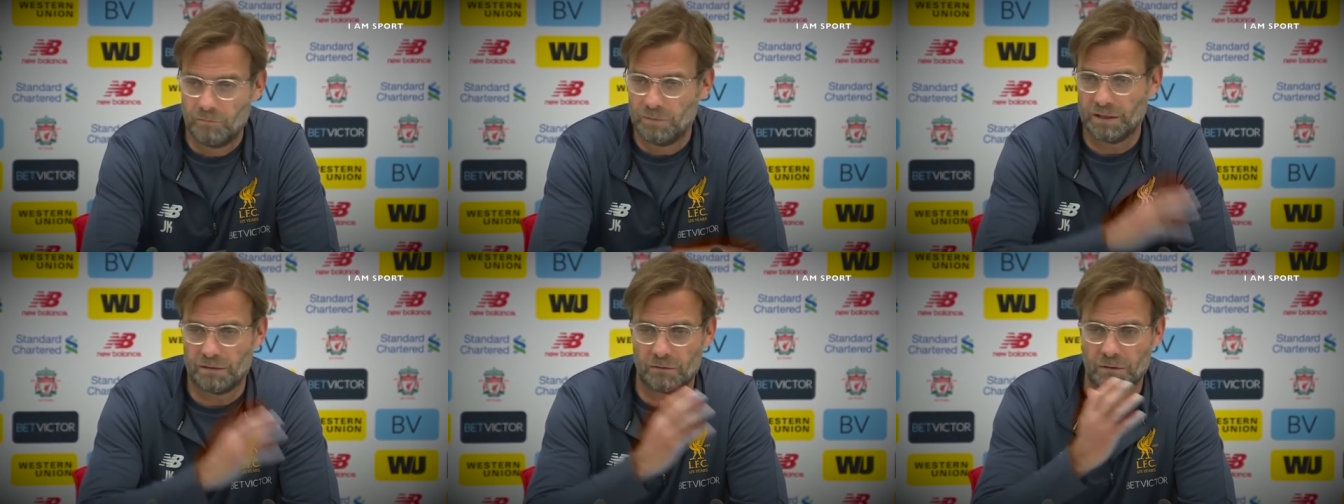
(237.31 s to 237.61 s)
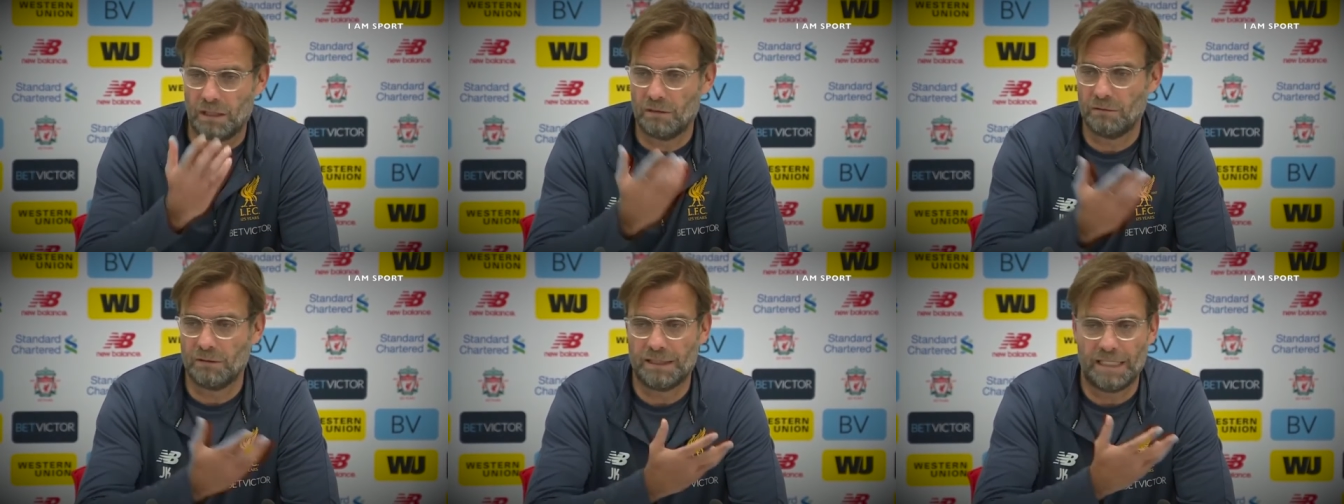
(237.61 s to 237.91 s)
but
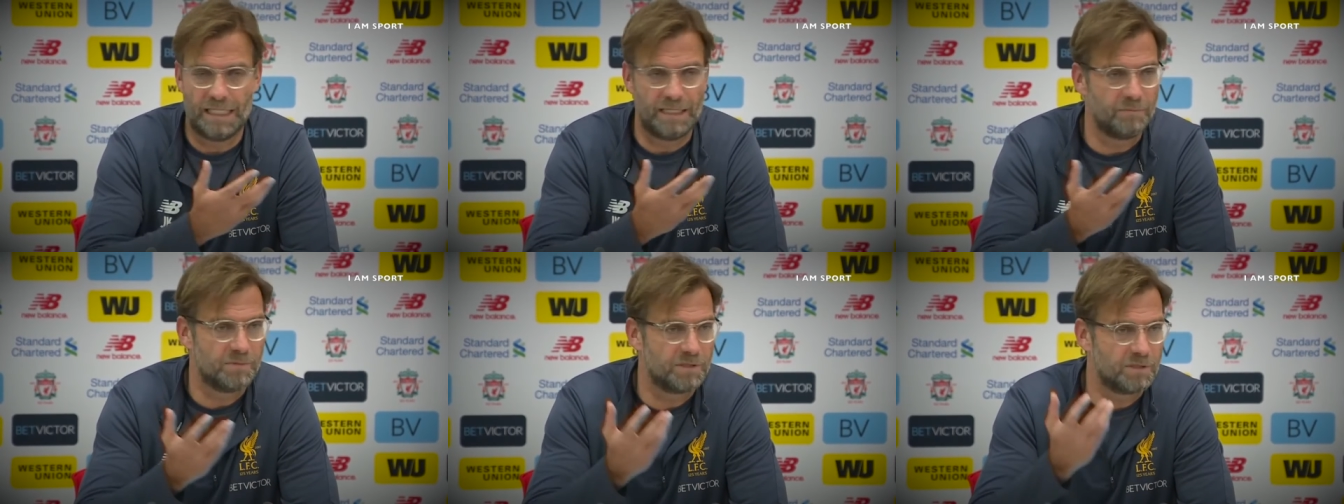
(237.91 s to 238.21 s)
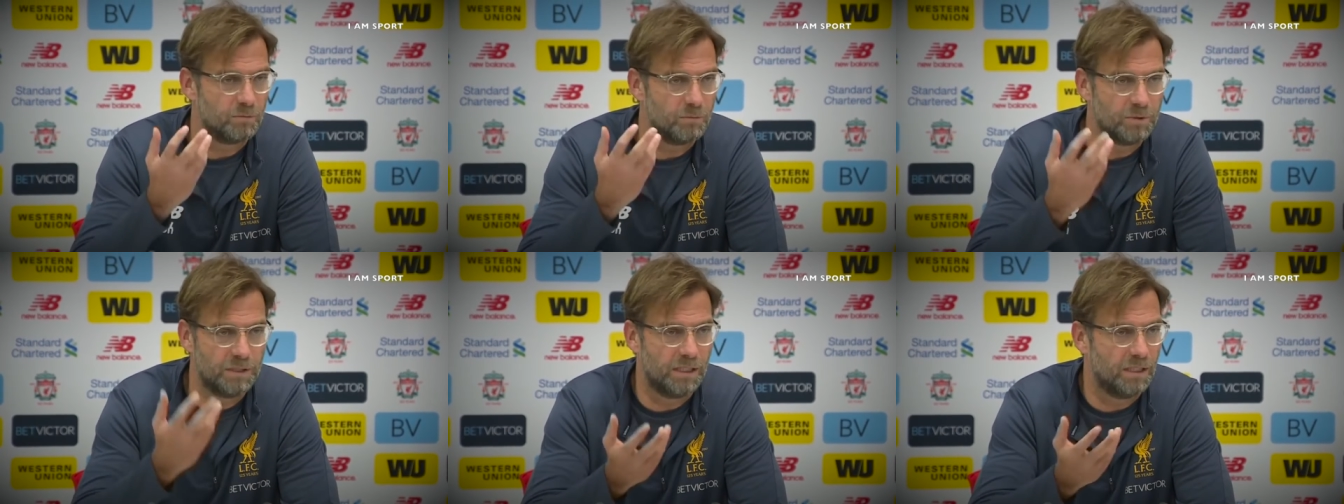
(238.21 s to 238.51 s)
around the
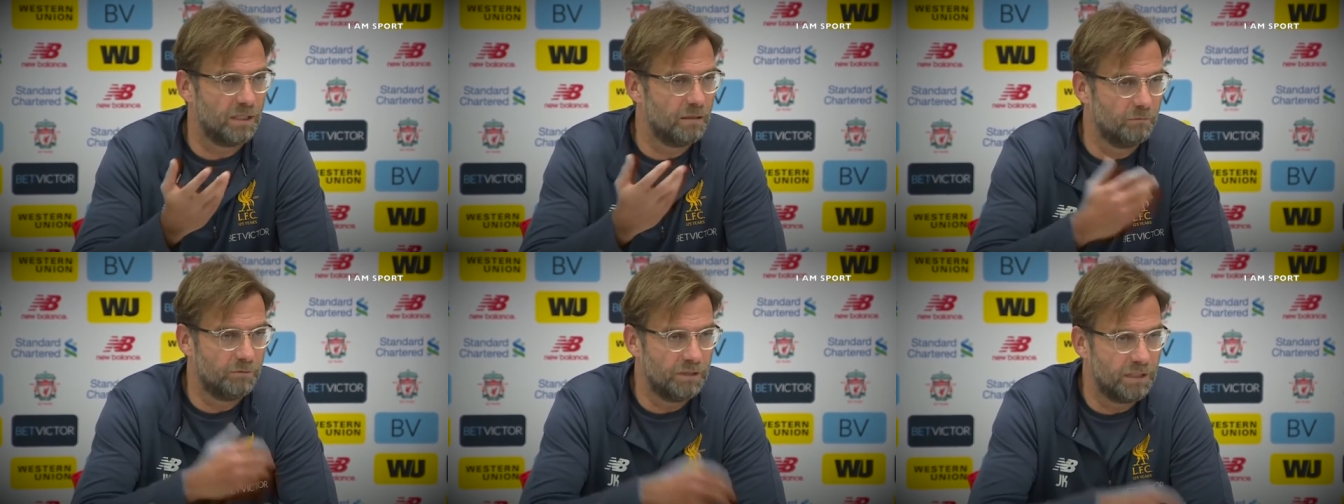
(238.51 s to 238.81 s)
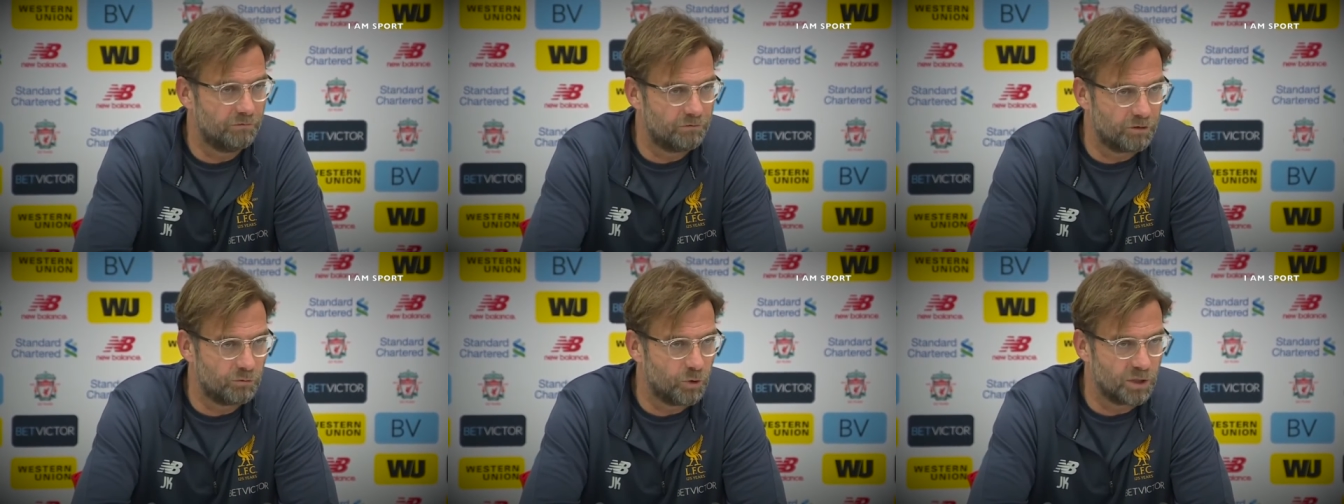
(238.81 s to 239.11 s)
games, we are
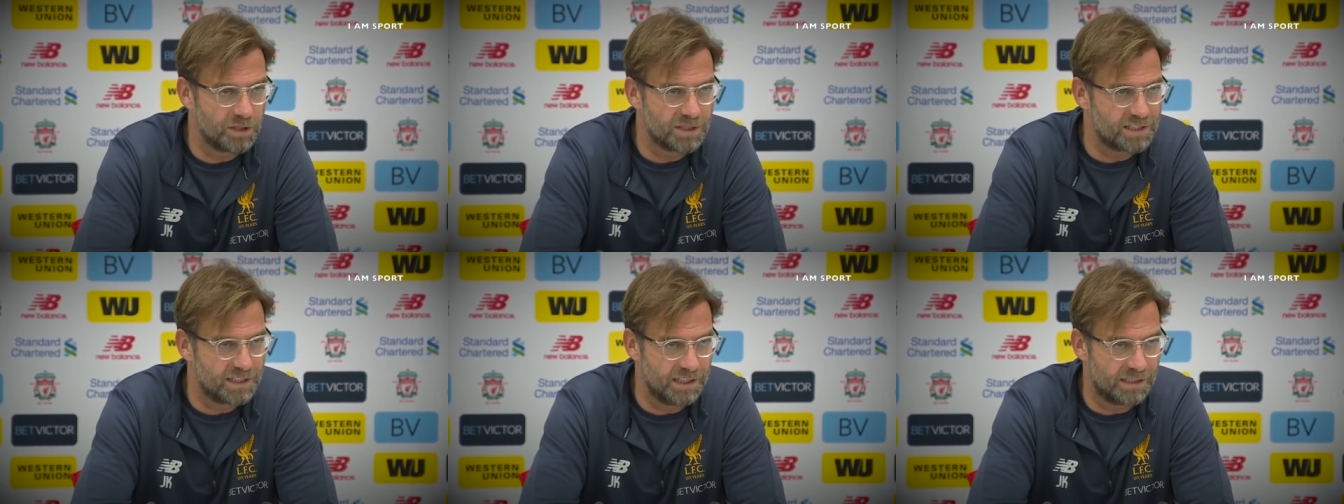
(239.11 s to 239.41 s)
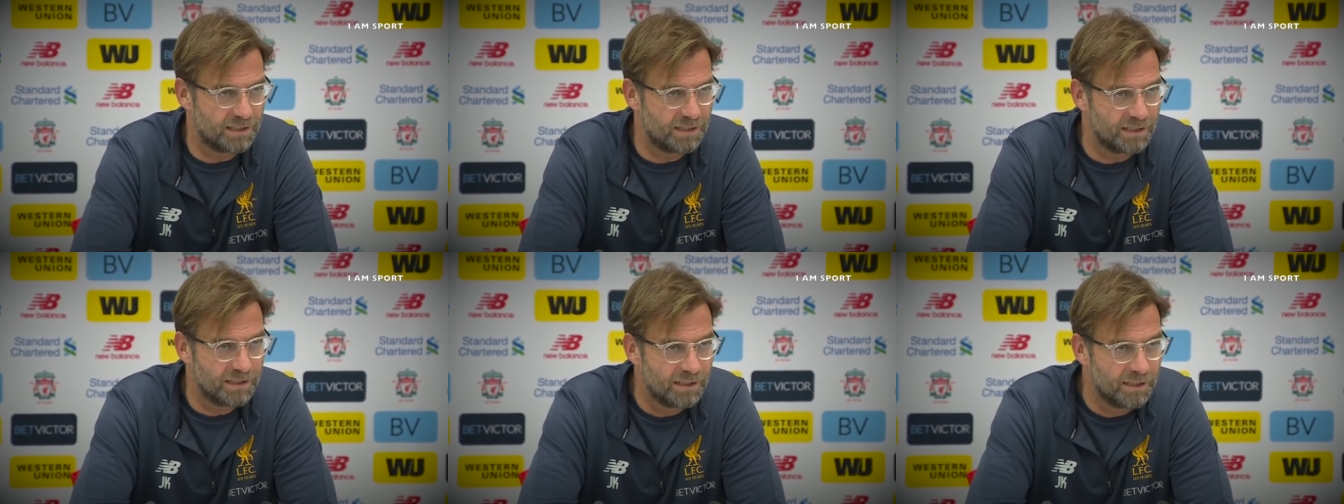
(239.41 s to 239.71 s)
we live in one
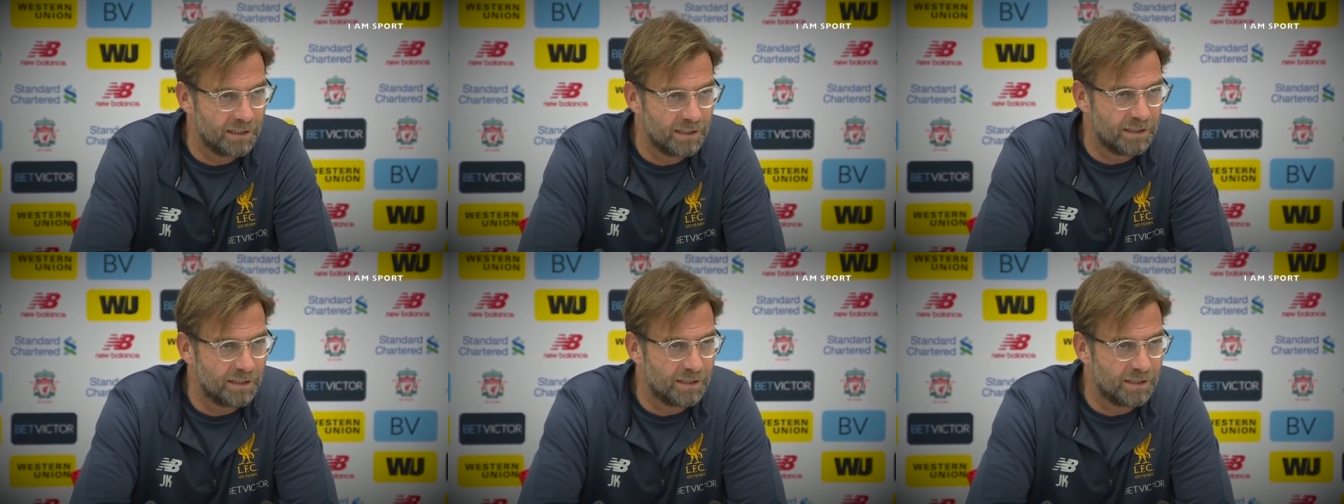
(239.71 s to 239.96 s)
city,